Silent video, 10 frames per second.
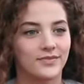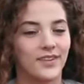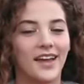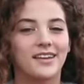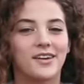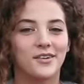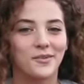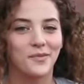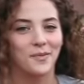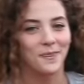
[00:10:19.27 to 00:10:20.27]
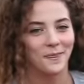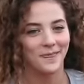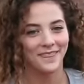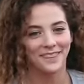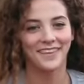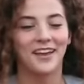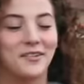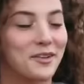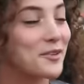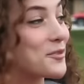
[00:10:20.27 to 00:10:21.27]
I know. I can't believe that. I
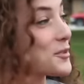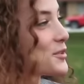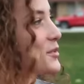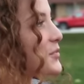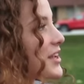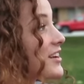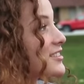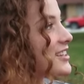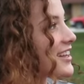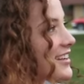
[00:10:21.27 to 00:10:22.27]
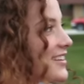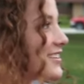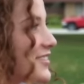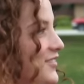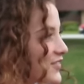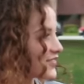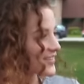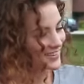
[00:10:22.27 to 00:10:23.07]
really fooled them there. Wow.